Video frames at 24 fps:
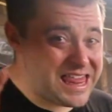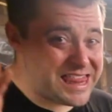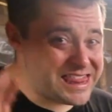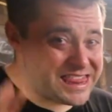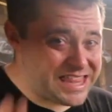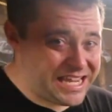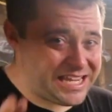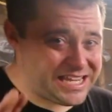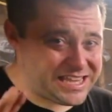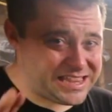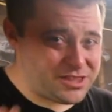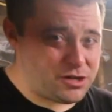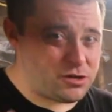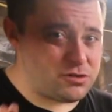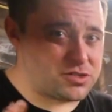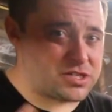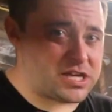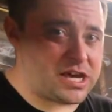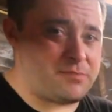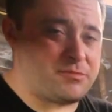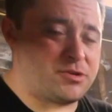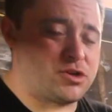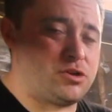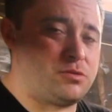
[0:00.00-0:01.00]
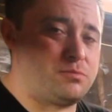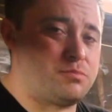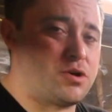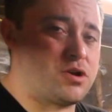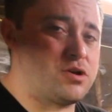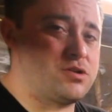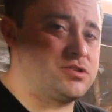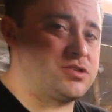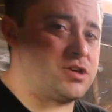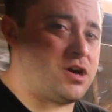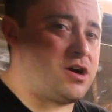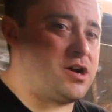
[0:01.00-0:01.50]
think those chemical
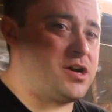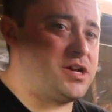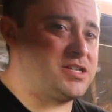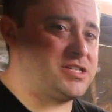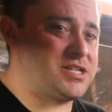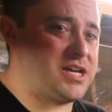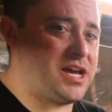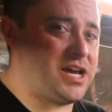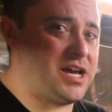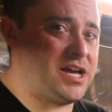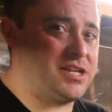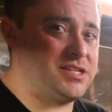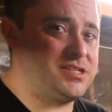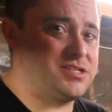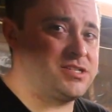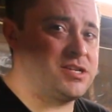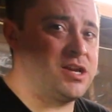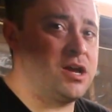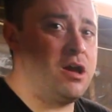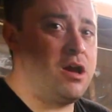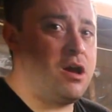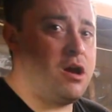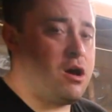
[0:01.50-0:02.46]
burns on his hands